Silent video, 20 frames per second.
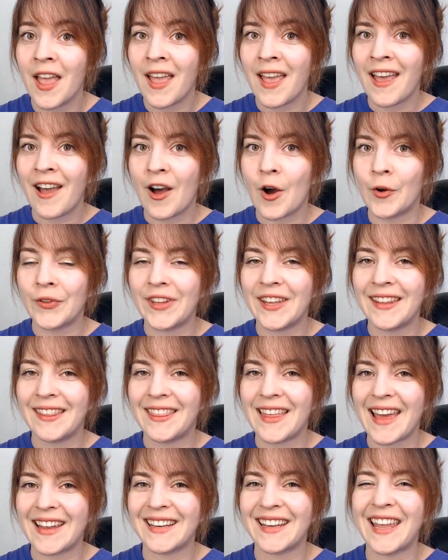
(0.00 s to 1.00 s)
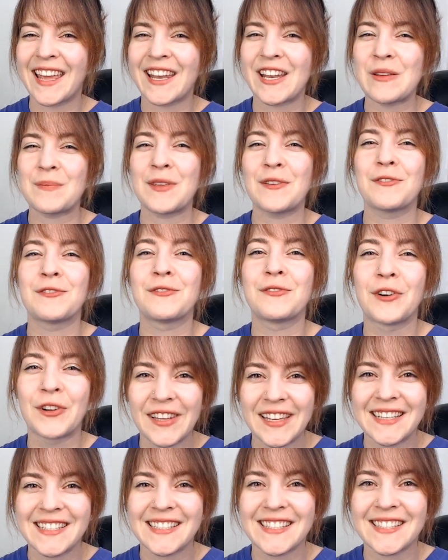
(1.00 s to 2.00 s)
Only then can it be
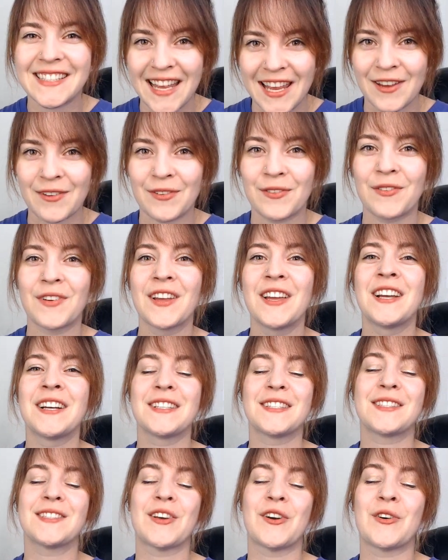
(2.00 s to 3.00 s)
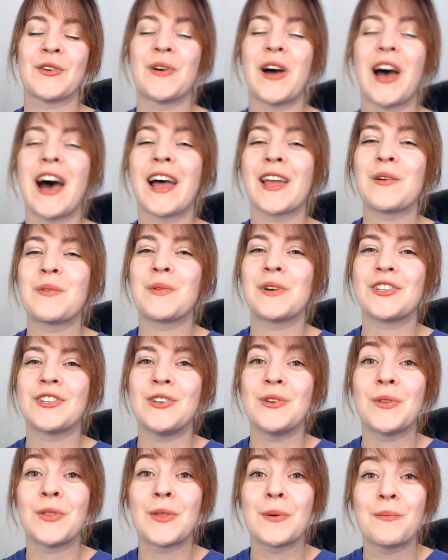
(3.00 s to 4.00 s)
fully safe. So I
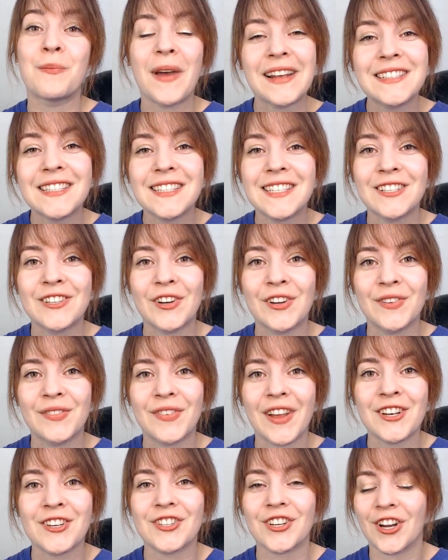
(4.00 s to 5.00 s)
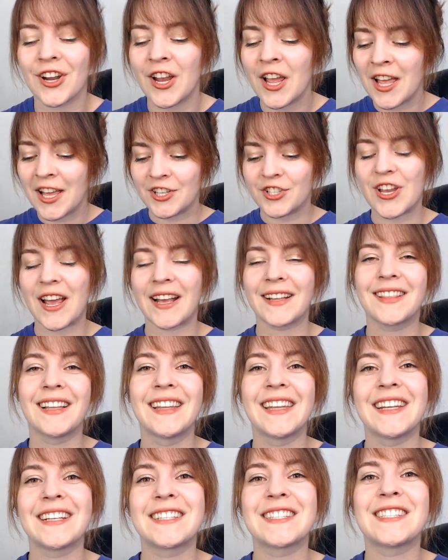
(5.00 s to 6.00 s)
wish you the best in your adventure. Check the
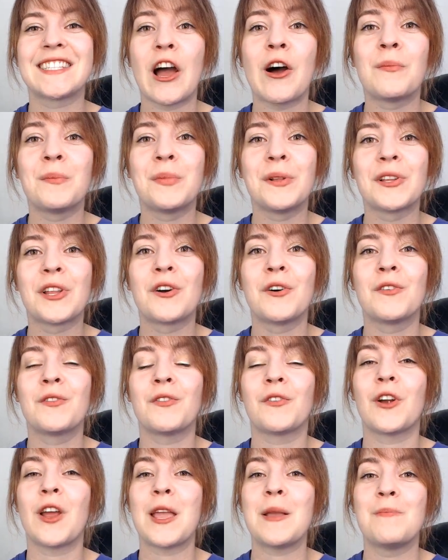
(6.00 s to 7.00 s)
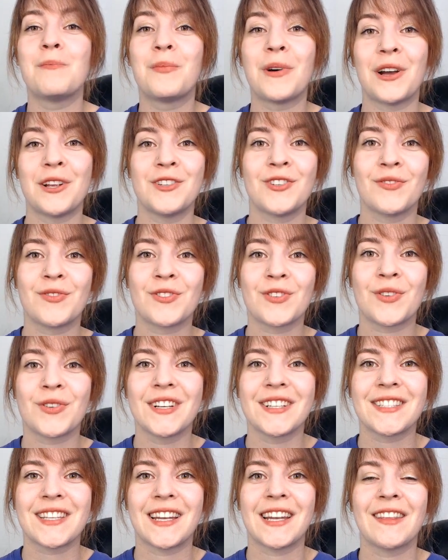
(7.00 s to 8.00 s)
links down below for a bunch of
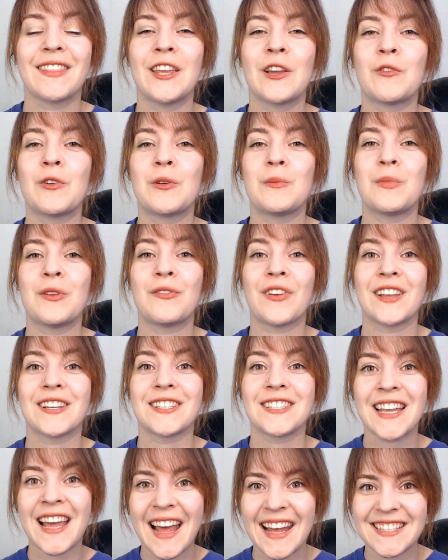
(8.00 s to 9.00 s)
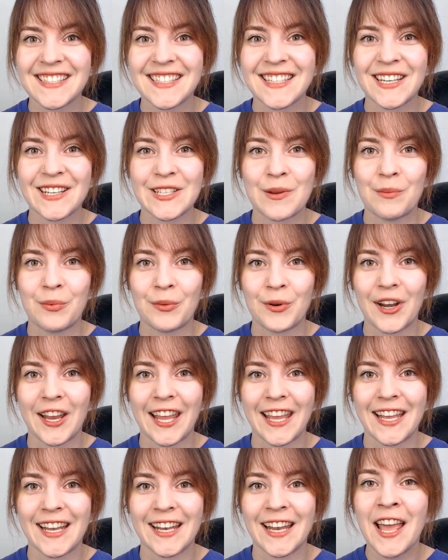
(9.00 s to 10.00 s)
toys that I think would be fantastic to bring
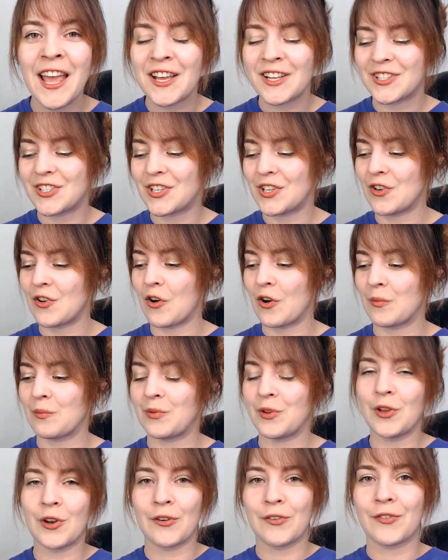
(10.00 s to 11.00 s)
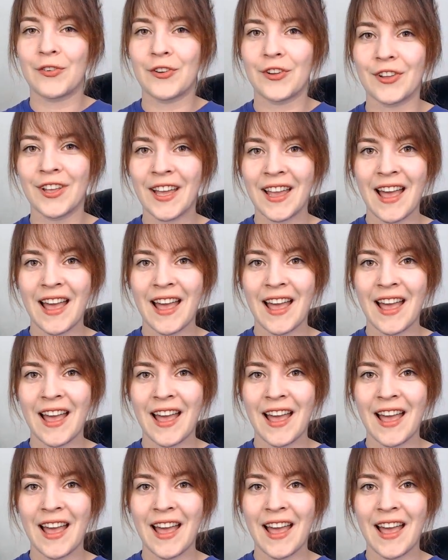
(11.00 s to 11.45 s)
in to your beautiful,